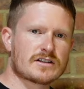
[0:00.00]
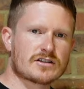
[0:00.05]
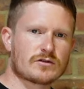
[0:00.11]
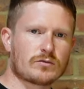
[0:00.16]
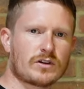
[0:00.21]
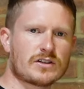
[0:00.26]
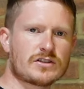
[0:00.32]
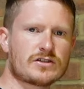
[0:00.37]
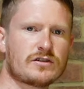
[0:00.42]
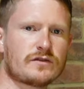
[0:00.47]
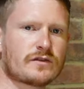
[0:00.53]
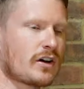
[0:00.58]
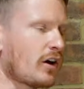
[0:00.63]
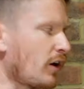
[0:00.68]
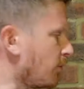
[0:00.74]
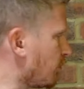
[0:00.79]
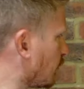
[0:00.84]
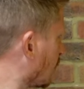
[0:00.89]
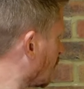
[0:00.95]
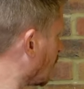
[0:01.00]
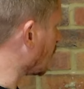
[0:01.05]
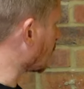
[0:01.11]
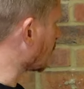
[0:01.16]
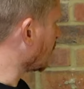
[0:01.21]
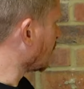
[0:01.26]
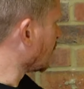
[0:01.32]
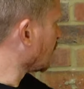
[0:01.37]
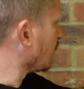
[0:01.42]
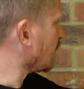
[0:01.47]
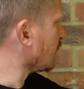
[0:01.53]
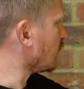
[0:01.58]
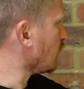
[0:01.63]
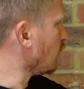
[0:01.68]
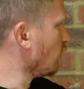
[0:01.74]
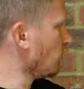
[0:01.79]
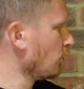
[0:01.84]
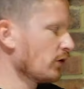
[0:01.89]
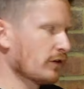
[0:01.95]
So once you've got a plug in
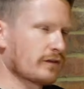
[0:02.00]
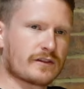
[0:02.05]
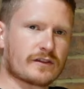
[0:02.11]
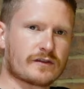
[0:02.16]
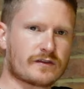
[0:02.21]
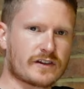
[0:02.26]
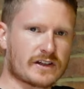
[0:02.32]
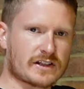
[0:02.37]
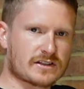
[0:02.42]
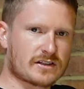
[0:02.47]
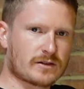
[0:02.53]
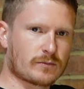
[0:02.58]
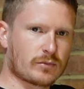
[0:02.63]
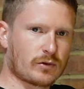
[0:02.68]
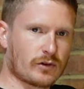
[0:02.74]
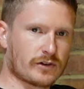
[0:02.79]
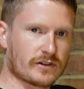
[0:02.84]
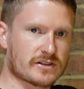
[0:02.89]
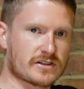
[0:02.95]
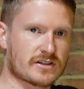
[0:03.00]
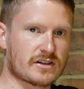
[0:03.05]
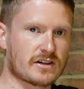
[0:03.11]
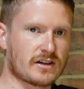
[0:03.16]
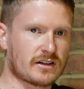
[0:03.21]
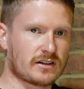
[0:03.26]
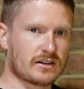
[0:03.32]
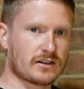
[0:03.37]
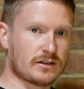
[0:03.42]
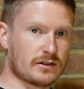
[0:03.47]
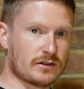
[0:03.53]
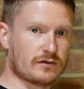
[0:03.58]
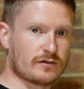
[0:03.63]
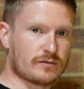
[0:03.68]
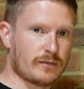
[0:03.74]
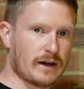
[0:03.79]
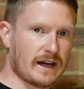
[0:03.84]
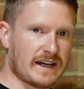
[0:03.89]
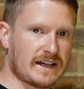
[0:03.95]
all of the fixing points that
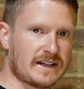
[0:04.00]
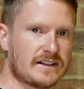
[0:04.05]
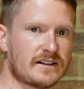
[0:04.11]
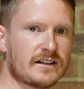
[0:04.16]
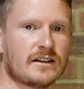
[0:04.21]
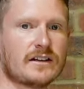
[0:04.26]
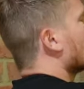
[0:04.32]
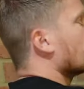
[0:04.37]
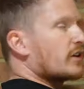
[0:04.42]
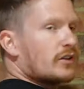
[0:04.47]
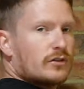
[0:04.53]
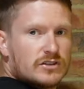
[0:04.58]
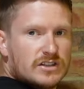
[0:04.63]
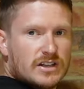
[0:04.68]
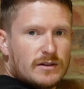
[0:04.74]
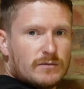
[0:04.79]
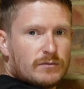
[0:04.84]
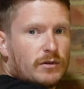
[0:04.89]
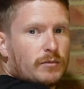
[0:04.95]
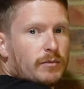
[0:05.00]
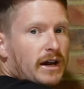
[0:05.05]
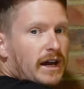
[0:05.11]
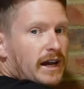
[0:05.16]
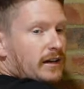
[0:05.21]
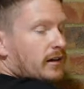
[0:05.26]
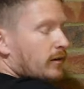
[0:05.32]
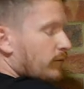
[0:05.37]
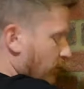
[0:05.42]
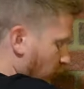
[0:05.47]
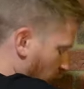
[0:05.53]
you've made, bring your timber back and